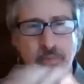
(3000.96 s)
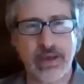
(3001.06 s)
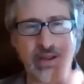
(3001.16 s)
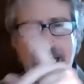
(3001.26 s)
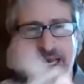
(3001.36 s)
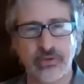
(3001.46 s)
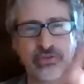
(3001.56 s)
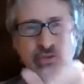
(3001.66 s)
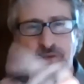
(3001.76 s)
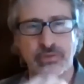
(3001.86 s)
about how
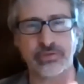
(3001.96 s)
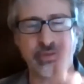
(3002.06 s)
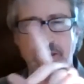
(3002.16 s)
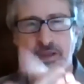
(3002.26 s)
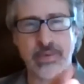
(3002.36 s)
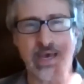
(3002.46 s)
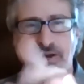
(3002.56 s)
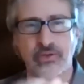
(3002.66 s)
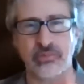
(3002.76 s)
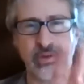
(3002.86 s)
to think
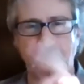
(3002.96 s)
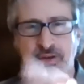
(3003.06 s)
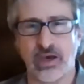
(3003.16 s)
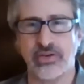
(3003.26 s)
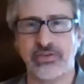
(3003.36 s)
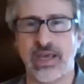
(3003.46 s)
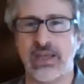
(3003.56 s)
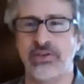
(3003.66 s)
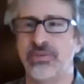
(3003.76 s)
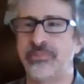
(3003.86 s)
about semantic
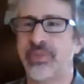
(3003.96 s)
content